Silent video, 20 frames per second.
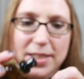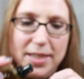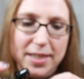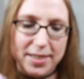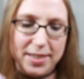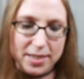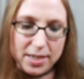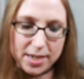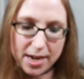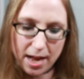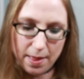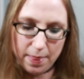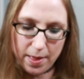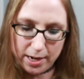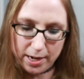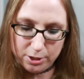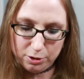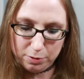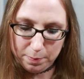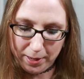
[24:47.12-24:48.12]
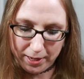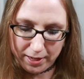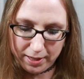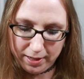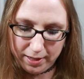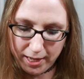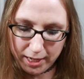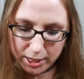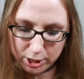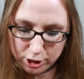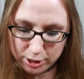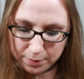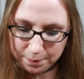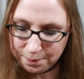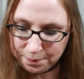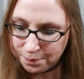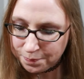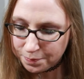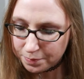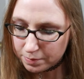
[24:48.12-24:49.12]
excited to add that to my
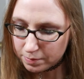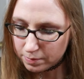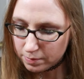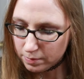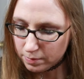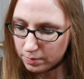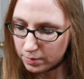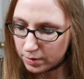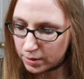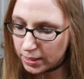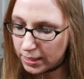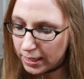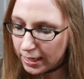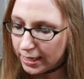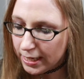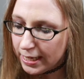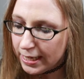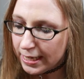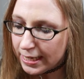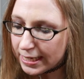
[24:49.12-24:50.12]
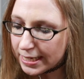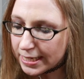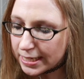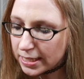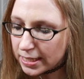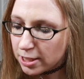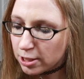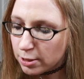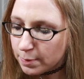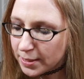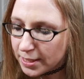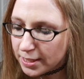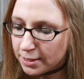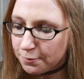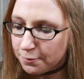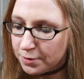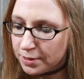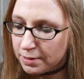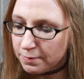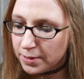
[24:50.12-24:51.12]
collection. It's a little bit
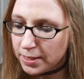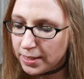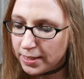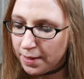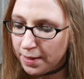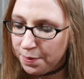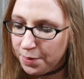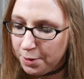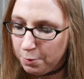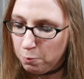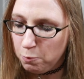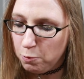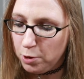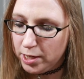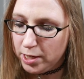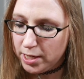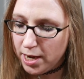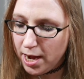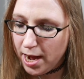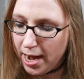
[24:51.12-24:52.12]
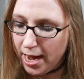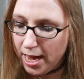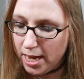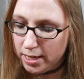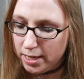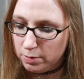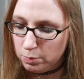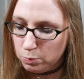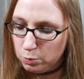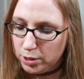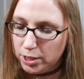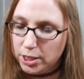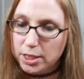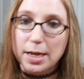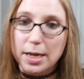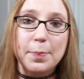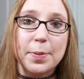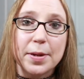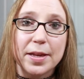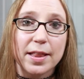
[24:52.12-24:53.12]
different of a scent than what I would
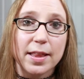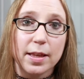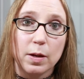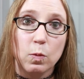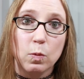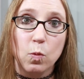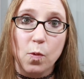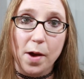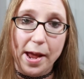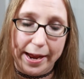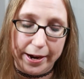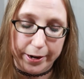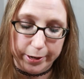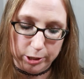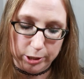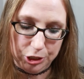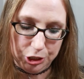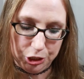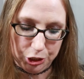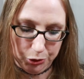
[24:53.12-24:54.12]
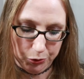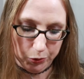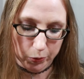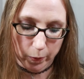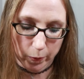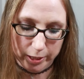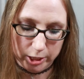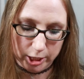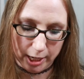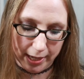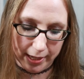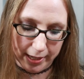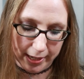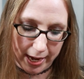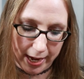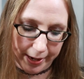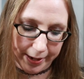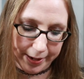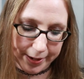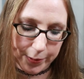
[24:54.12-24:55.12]
typically wear too, which I
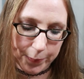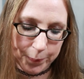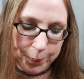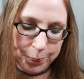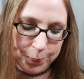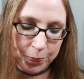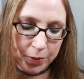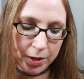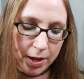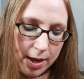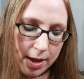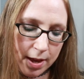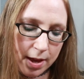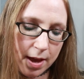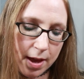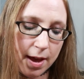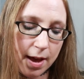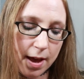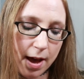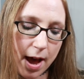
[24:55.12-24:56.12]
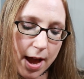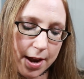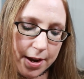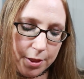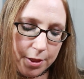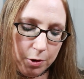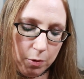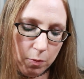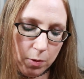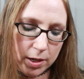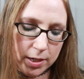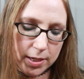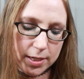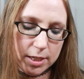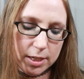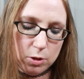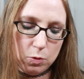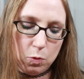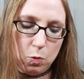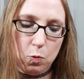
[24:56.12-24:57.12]
like. Another one
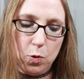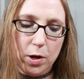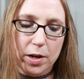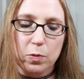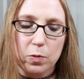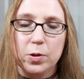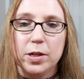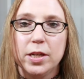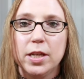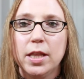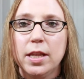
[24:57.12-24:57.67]
is What Would